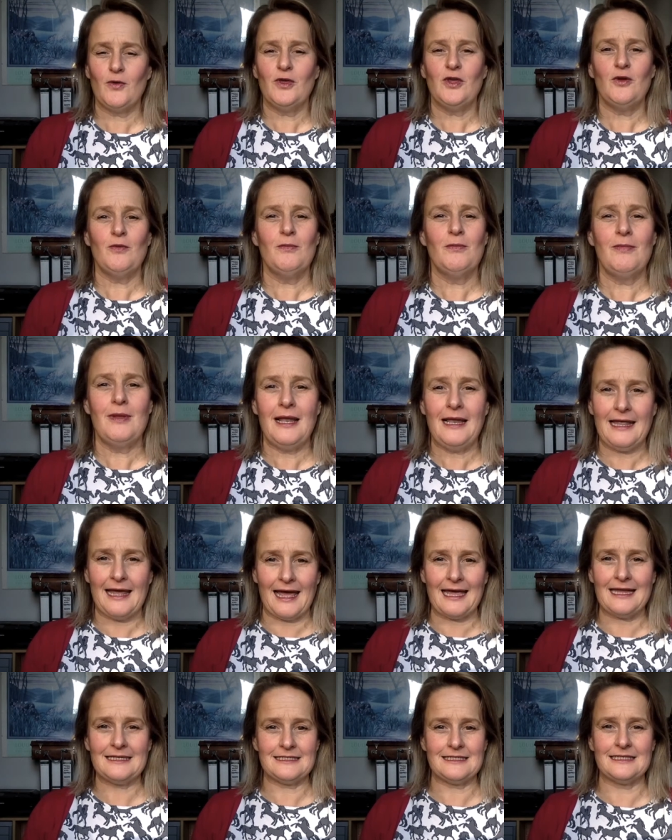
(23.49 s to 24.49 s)

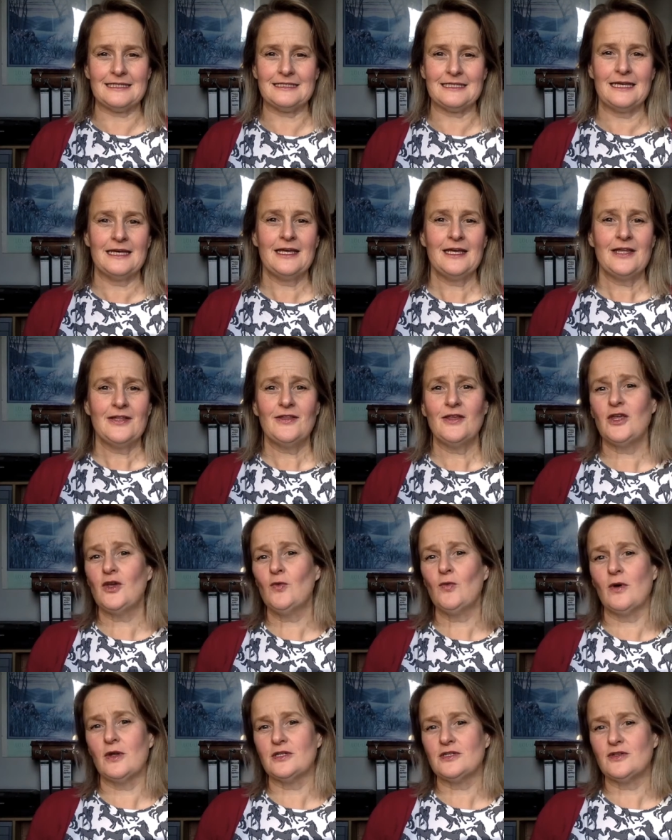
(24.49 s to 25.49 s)
humiliated that
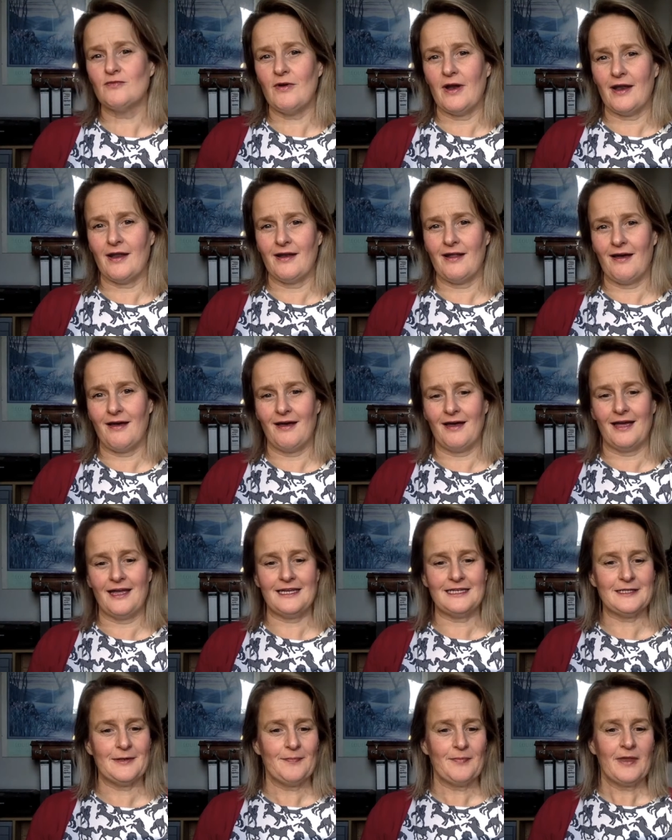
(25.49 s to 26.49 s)
you want to run and
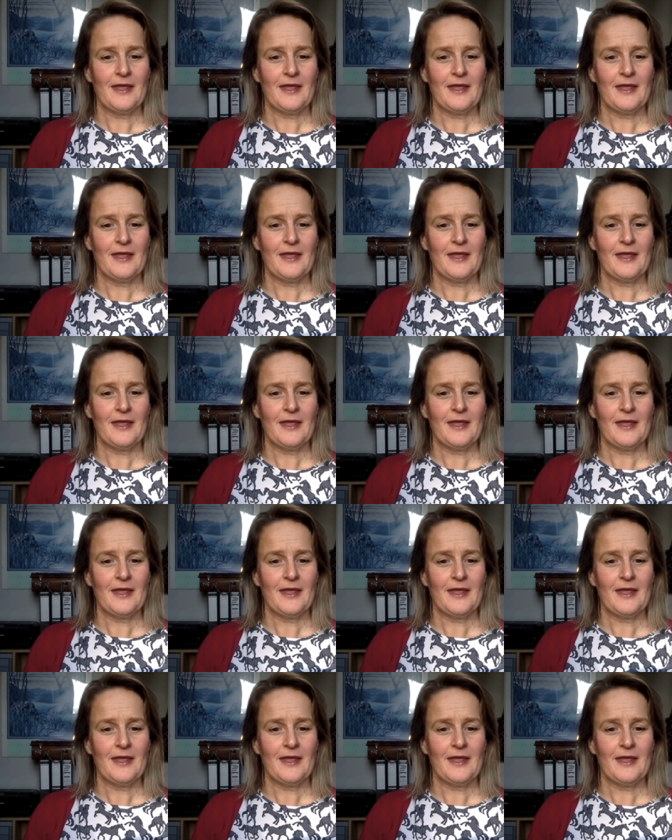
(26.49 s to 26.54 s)
hide.